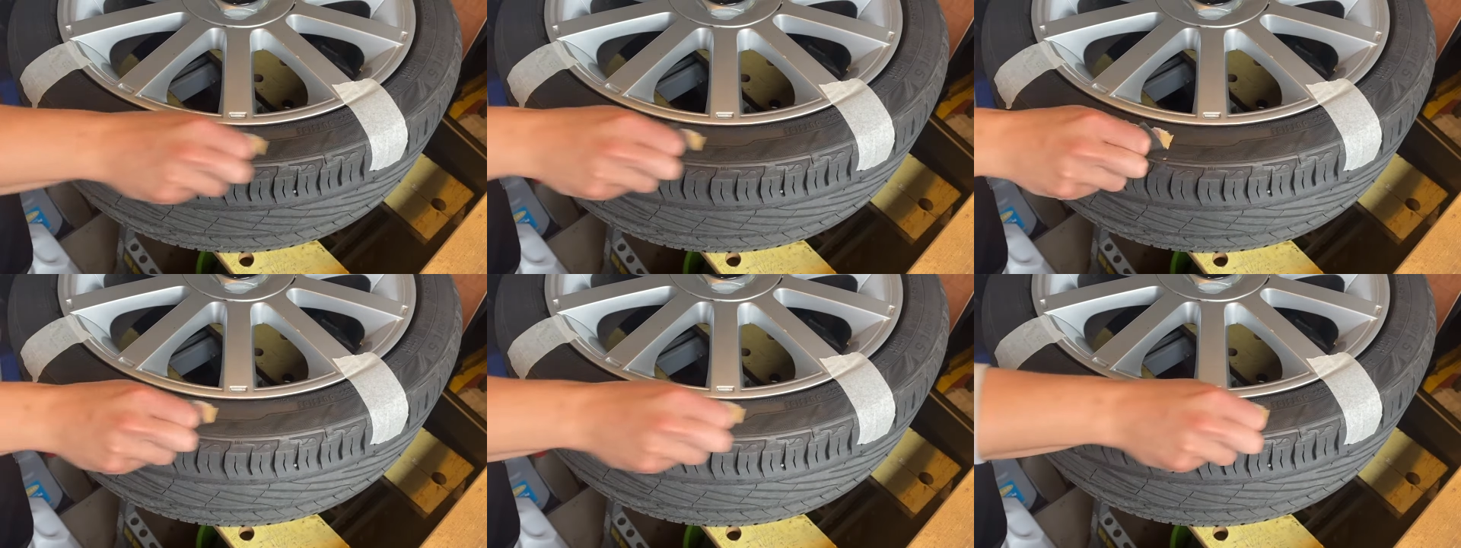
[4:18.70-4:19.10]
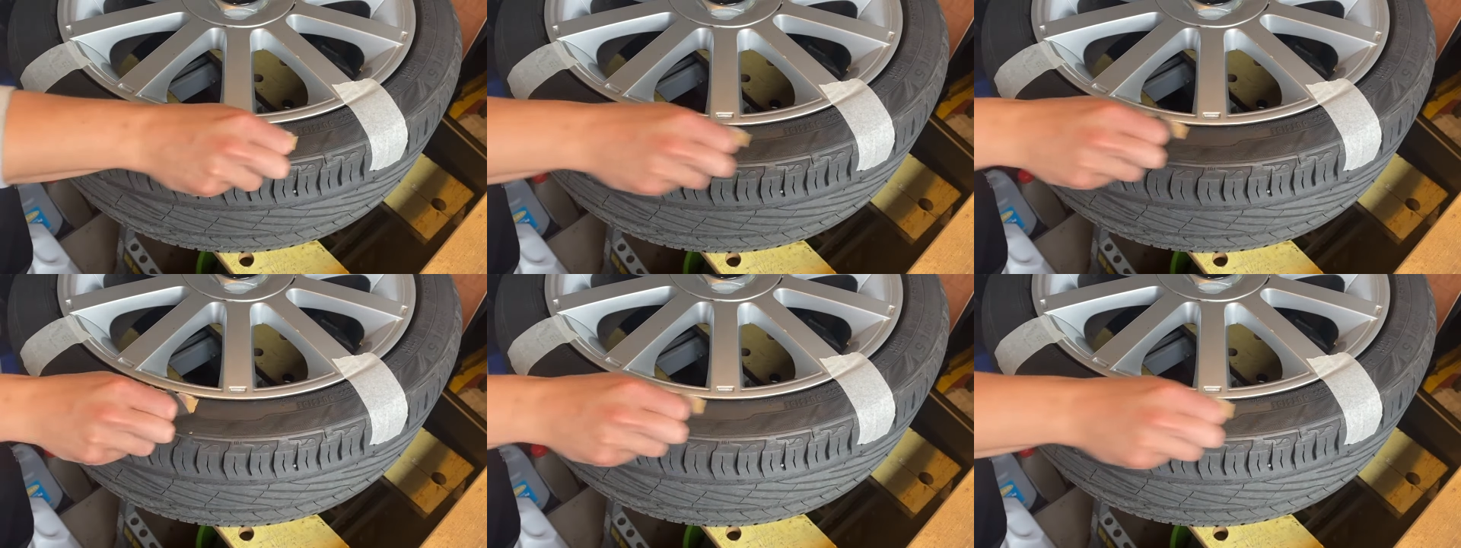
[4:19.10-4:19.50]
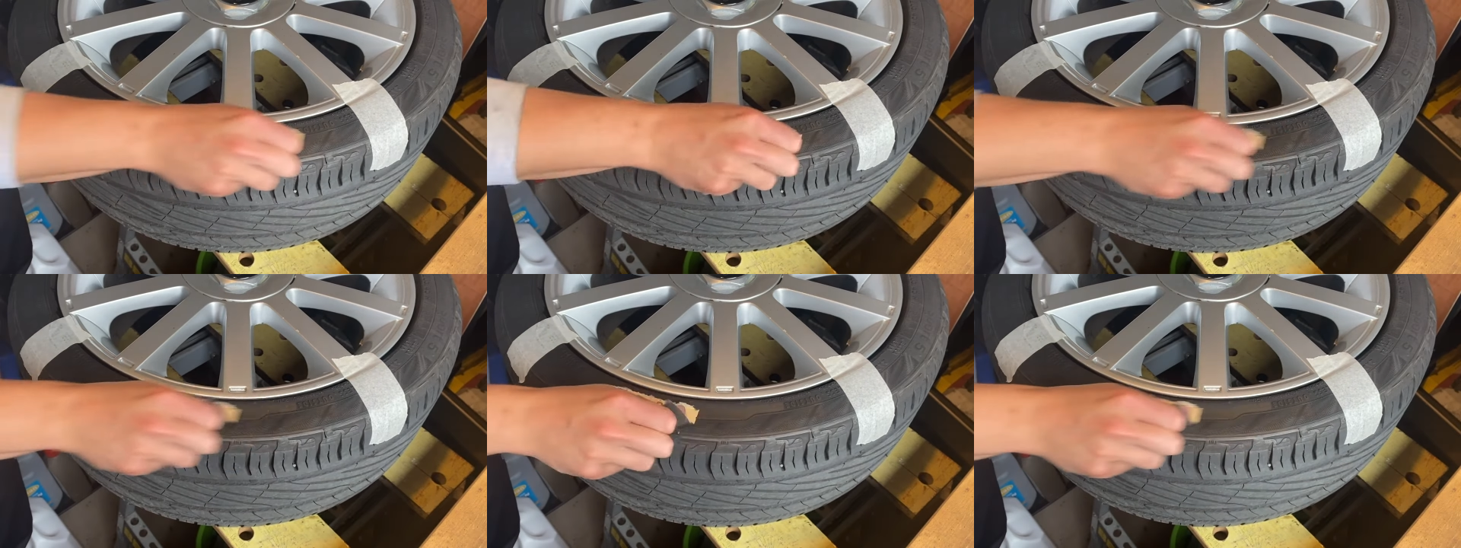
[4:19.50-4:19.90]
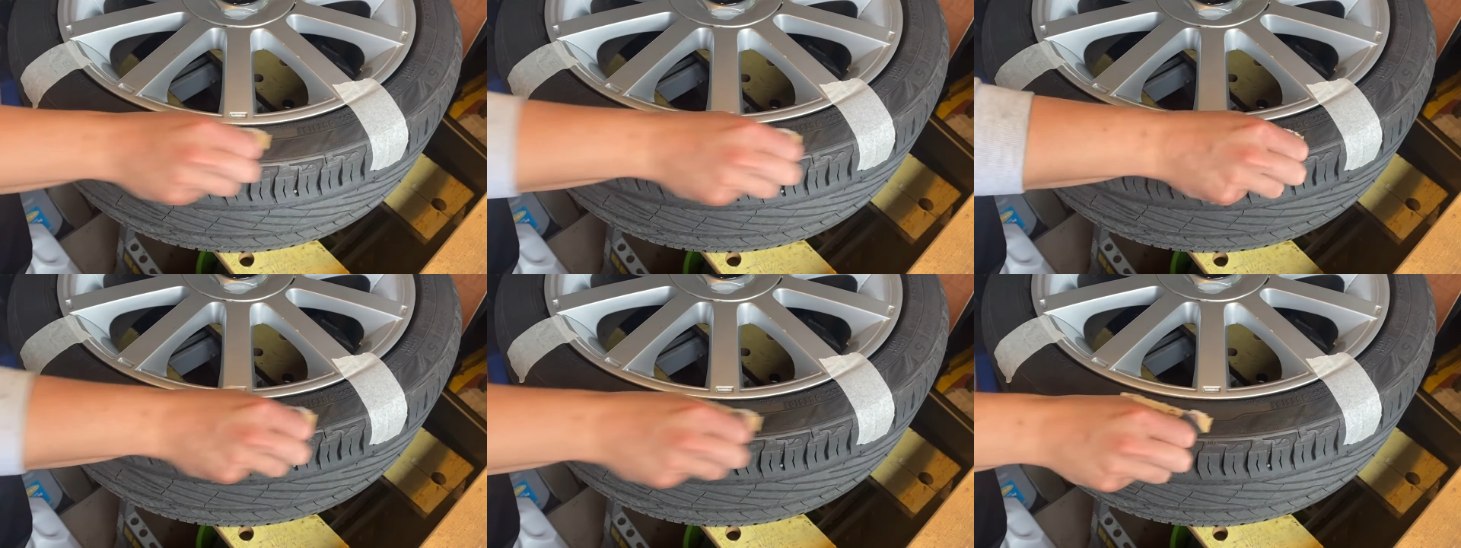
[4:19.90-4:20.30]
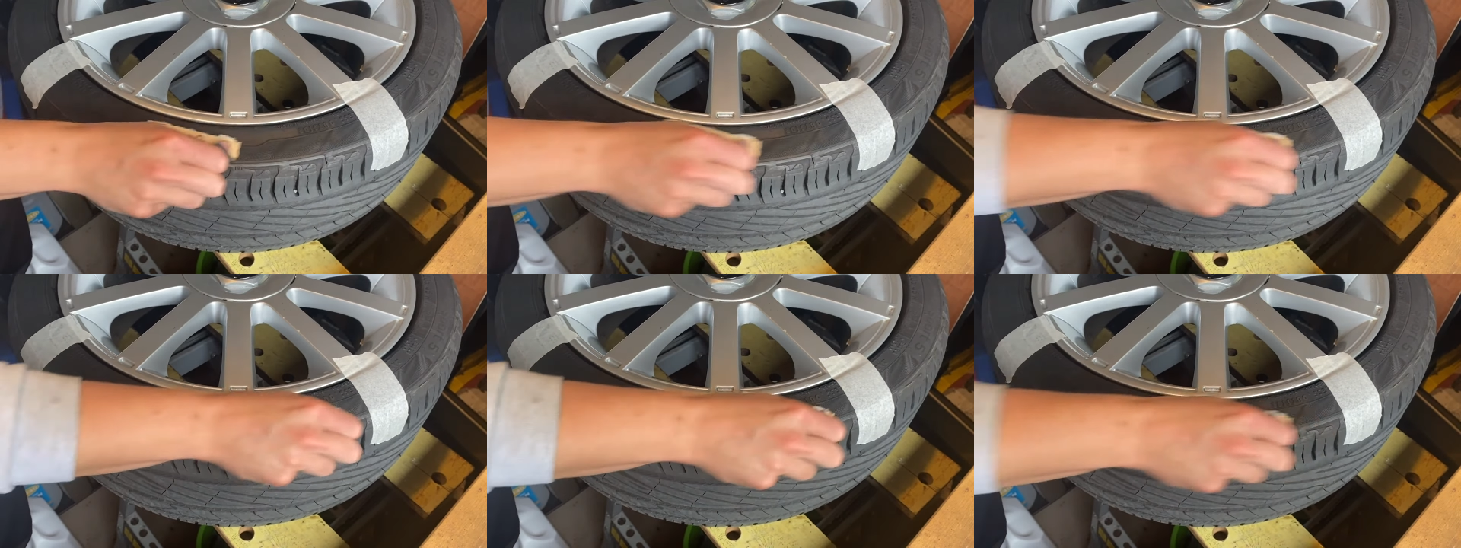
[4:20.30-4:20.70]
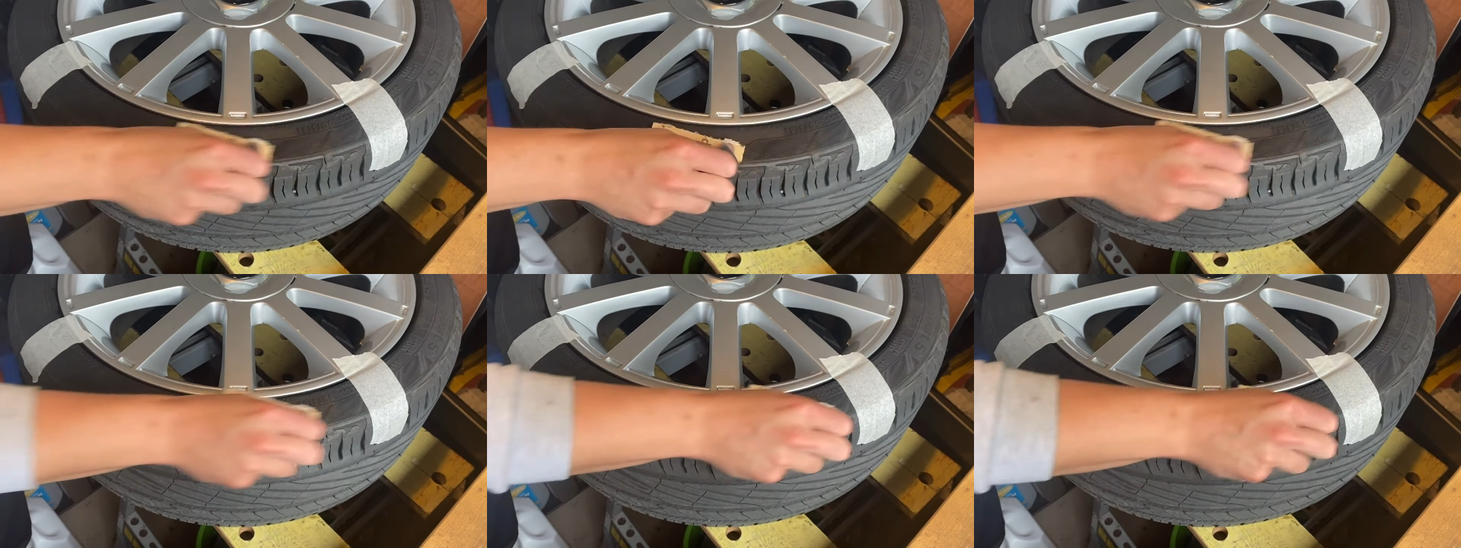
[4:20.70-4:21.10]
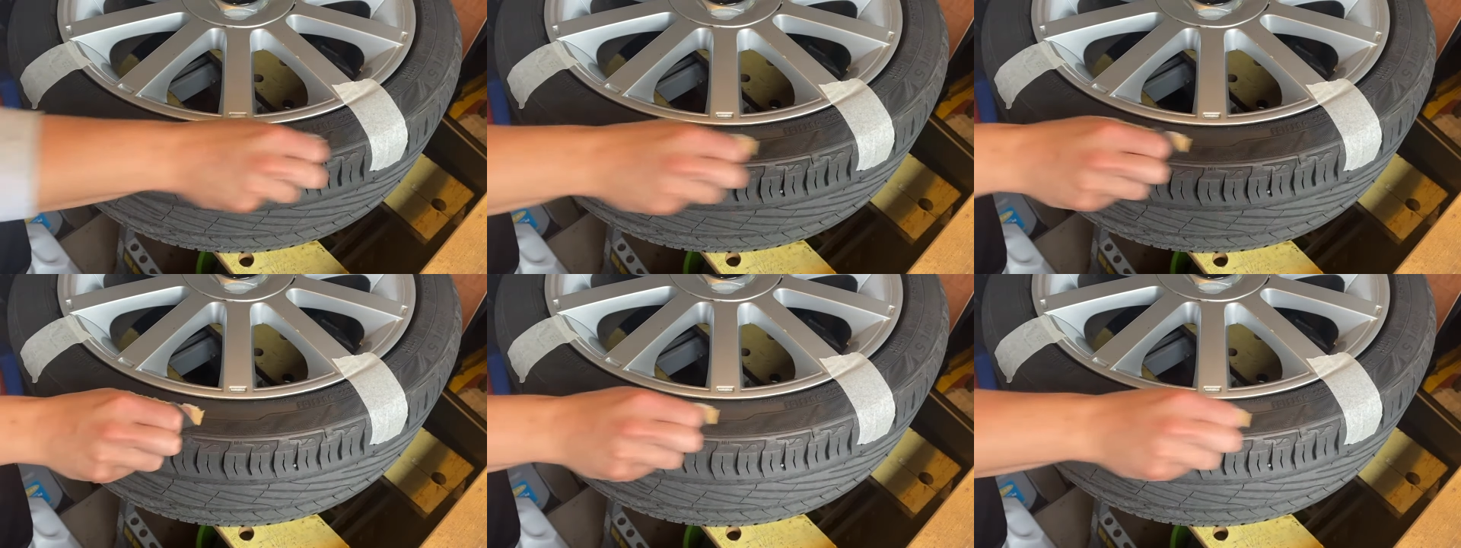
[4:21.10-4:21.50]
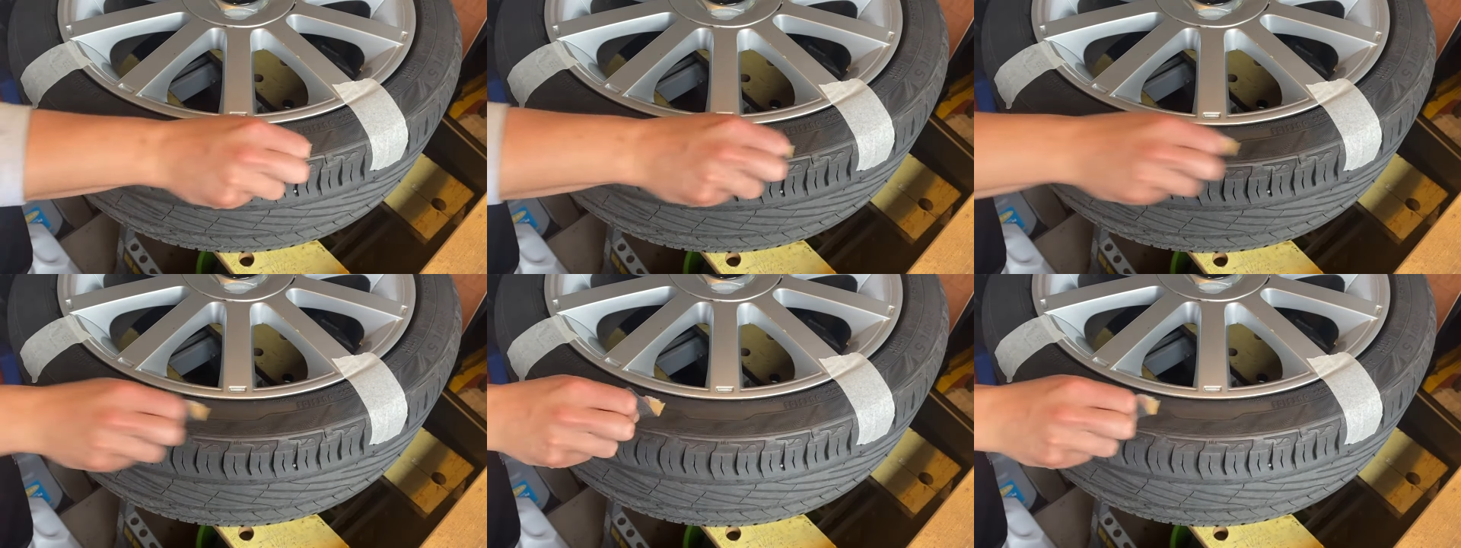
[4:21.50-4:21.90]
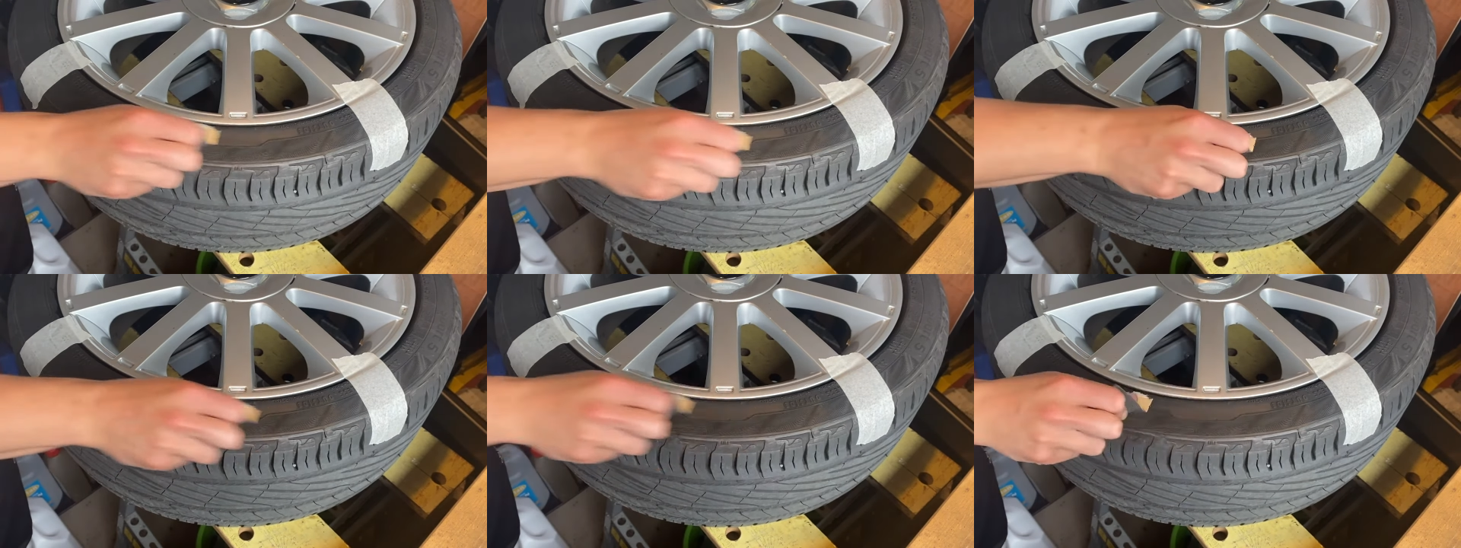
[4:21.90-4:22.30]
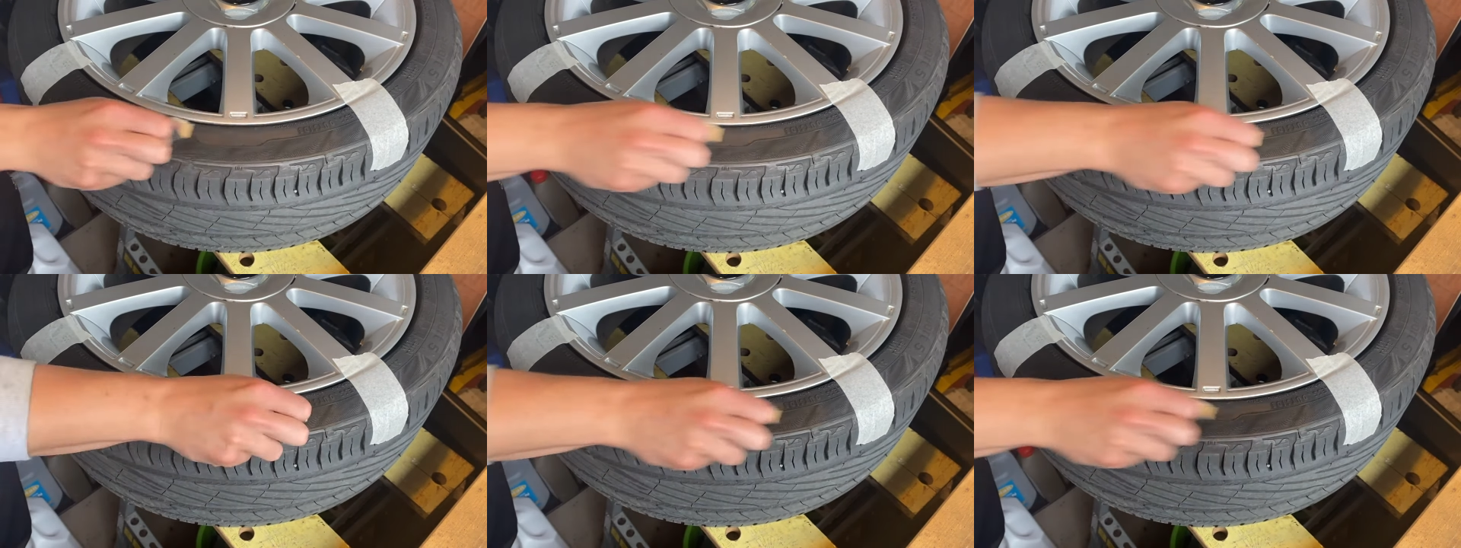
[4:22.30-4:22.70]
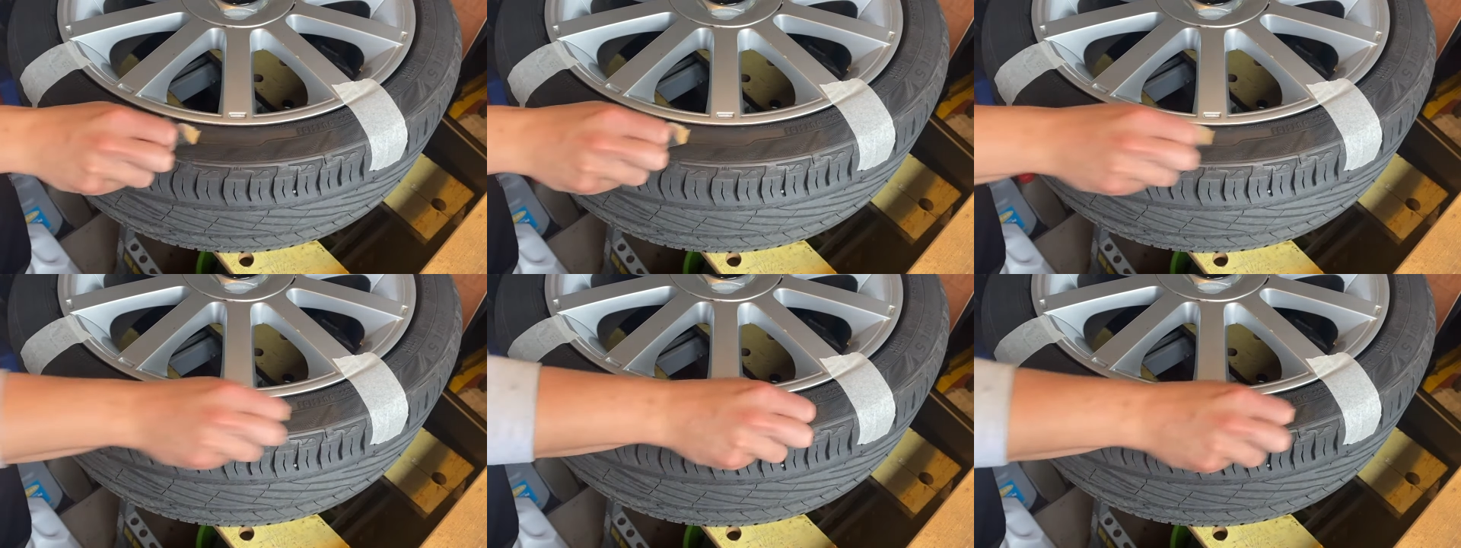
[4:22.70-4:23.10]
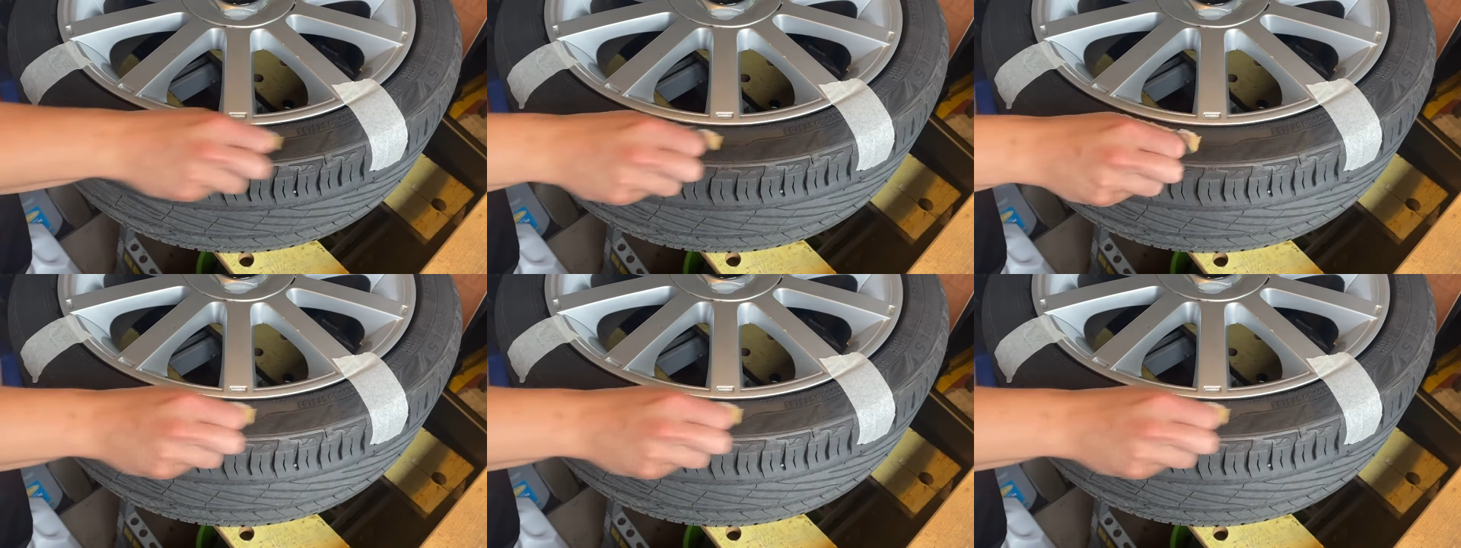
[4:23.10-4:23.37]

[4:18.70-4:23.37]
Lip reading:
(no speaker visible)